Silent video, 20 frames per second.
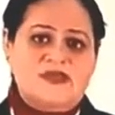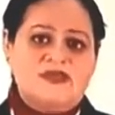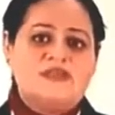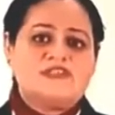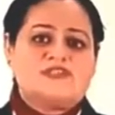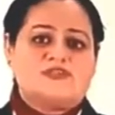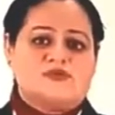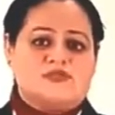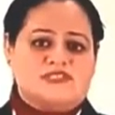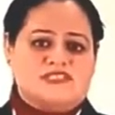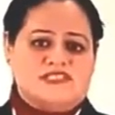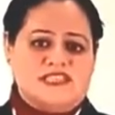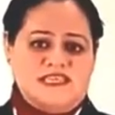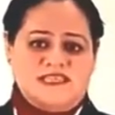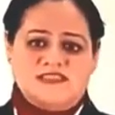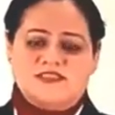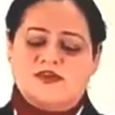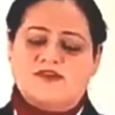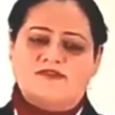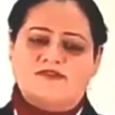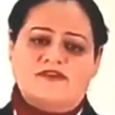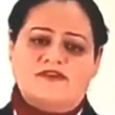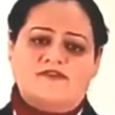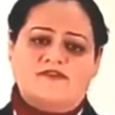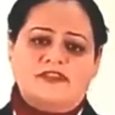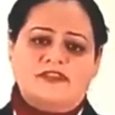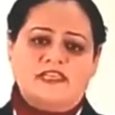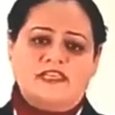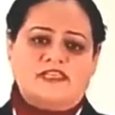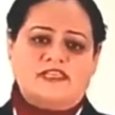So death of
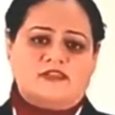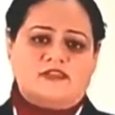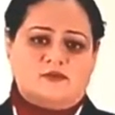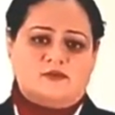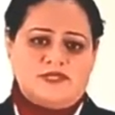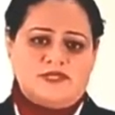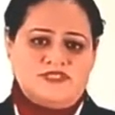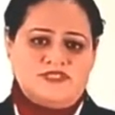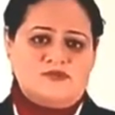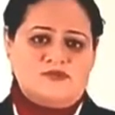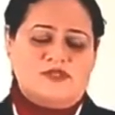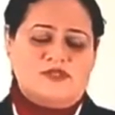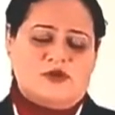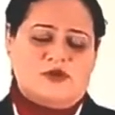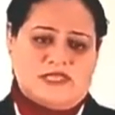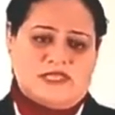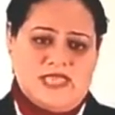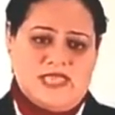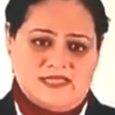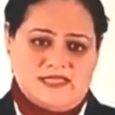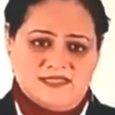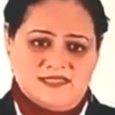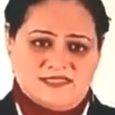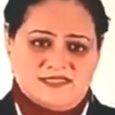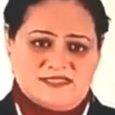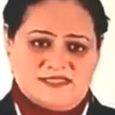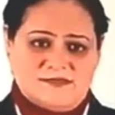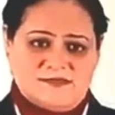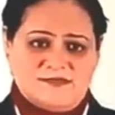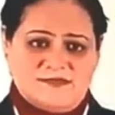every individual
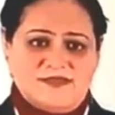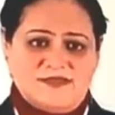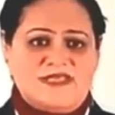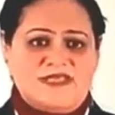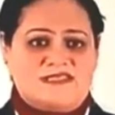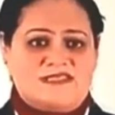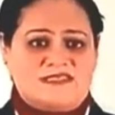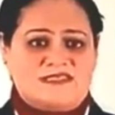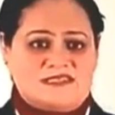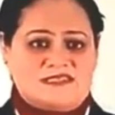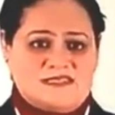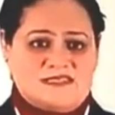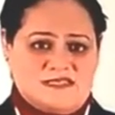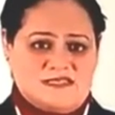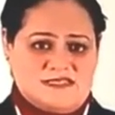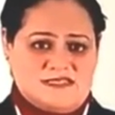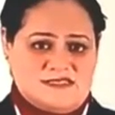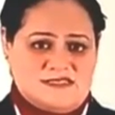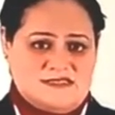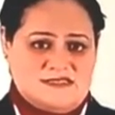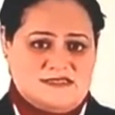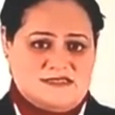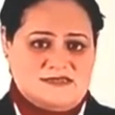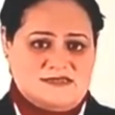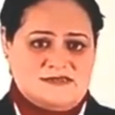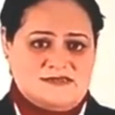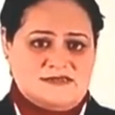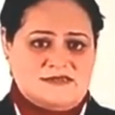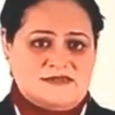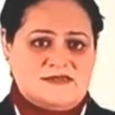organism is certain.
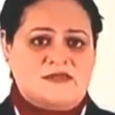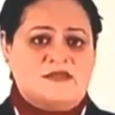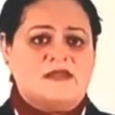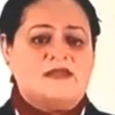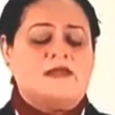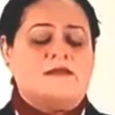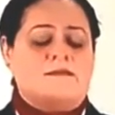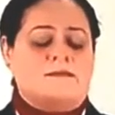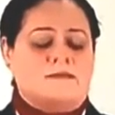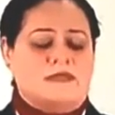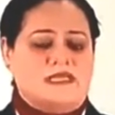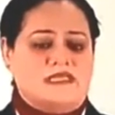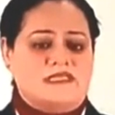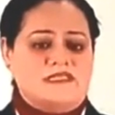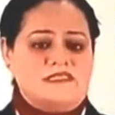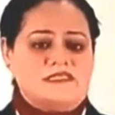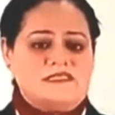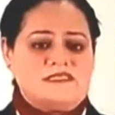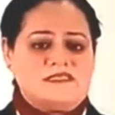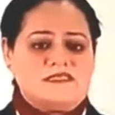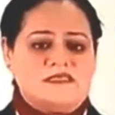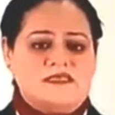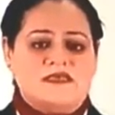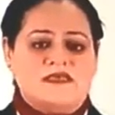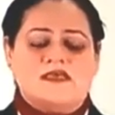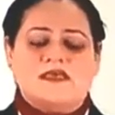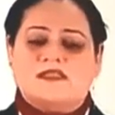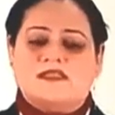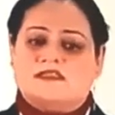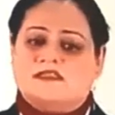Means
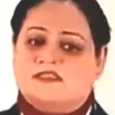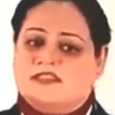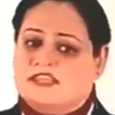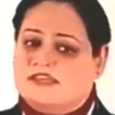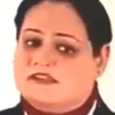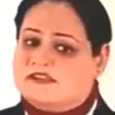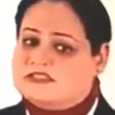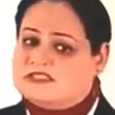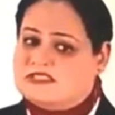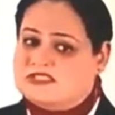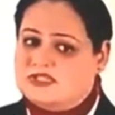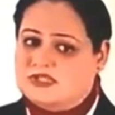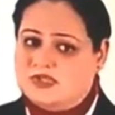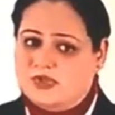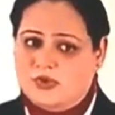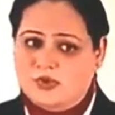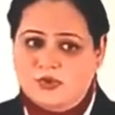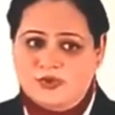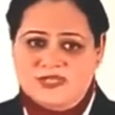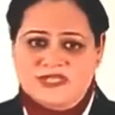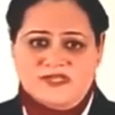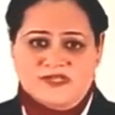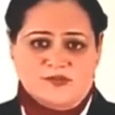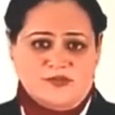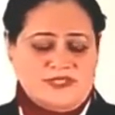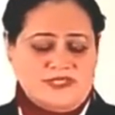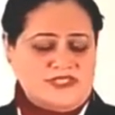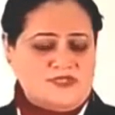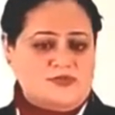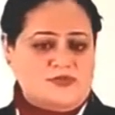there is no
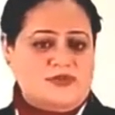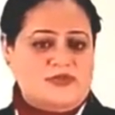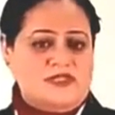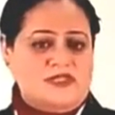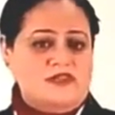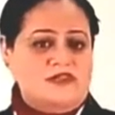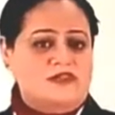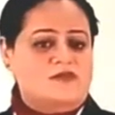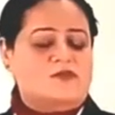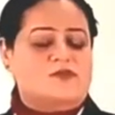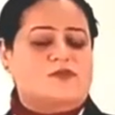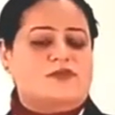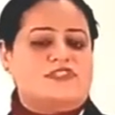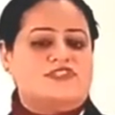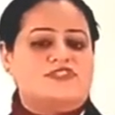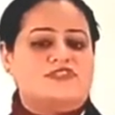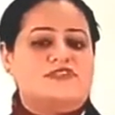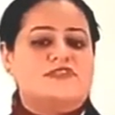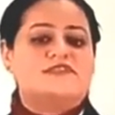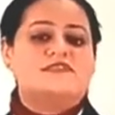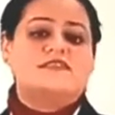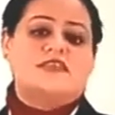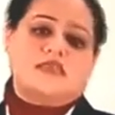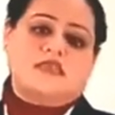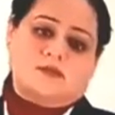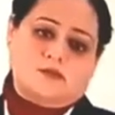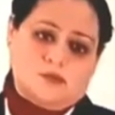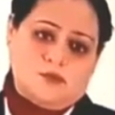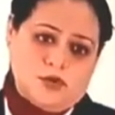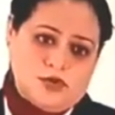individual which is
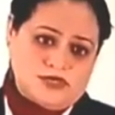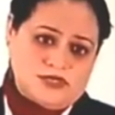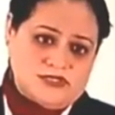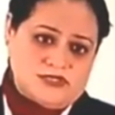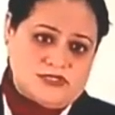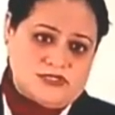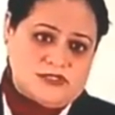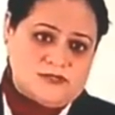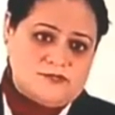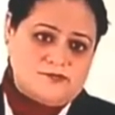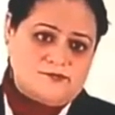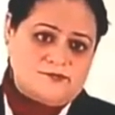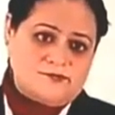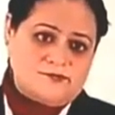immortal.